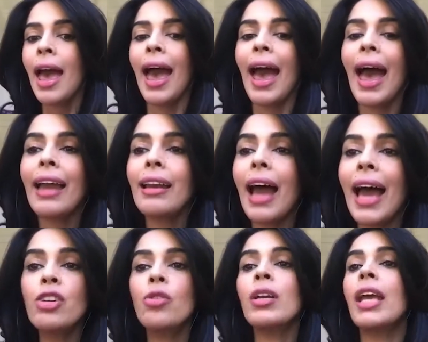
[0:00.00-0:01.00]
And I
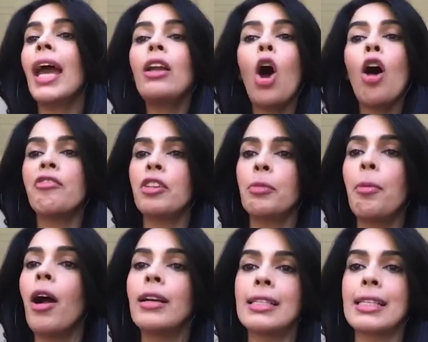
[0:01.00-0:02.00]
don't get offered
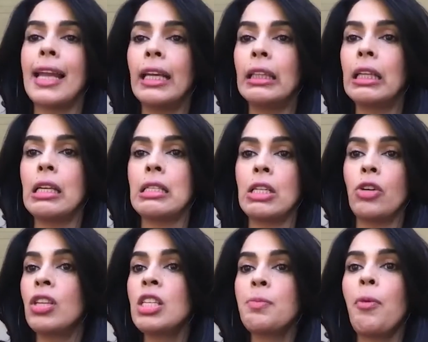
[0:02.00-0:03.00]
parts like this. Now,
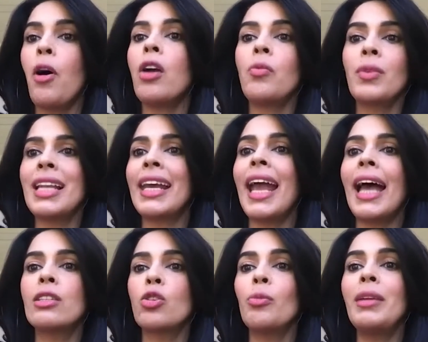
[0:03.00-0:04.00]
this part was like, had
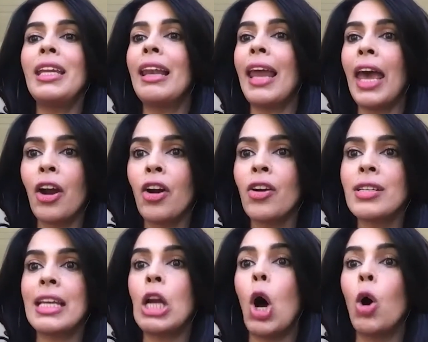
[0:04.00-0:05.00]
so many layers,
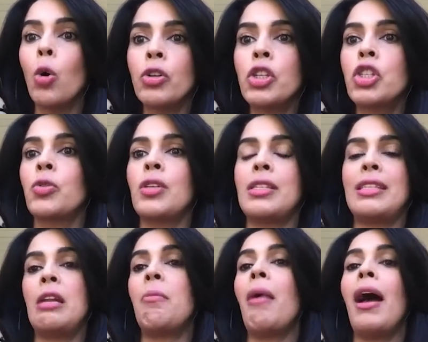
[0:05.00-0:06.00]
and ode to the
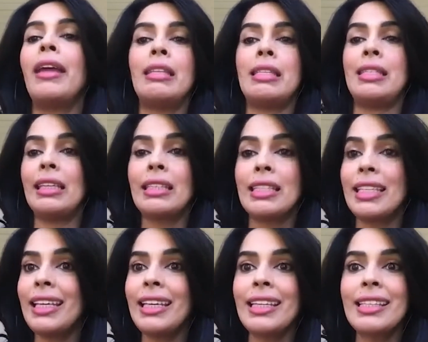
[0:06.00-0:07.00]
cinema in the
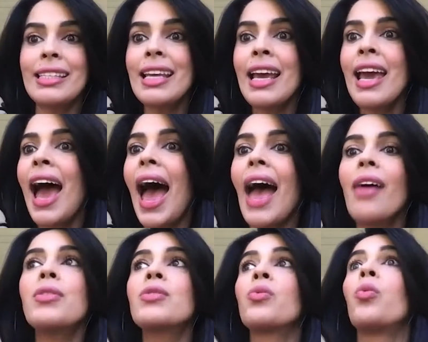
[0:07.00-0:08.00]
60s. I
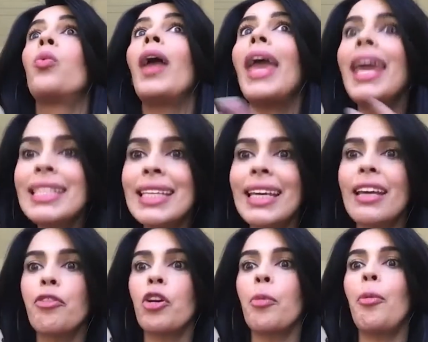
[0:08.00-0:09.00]
was waiting
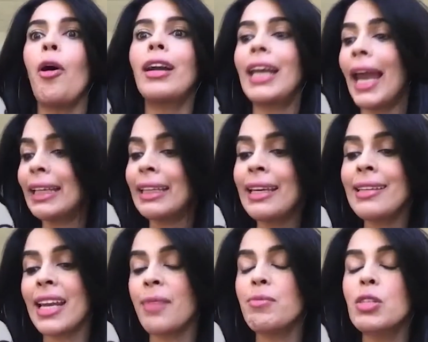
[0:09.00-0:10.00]
for a part like this,
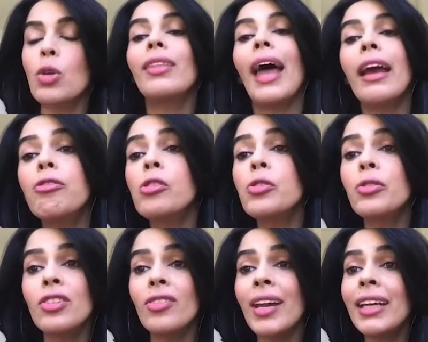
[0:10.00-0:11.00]
and I'm so thankful to the
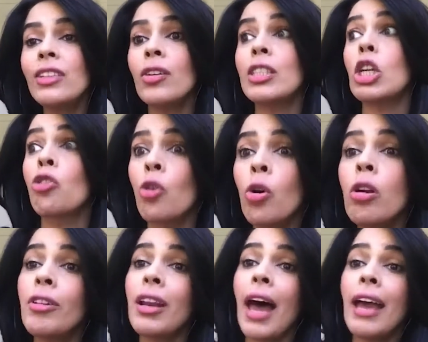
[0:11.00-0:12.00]
director. It's a role of
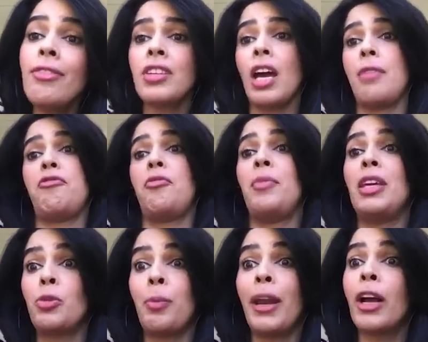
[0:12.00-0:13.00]
a lifetime for me to
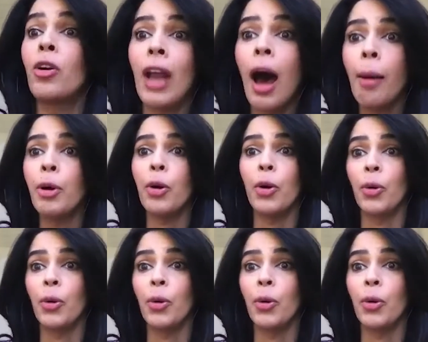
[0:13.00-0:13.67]
play Gulabo.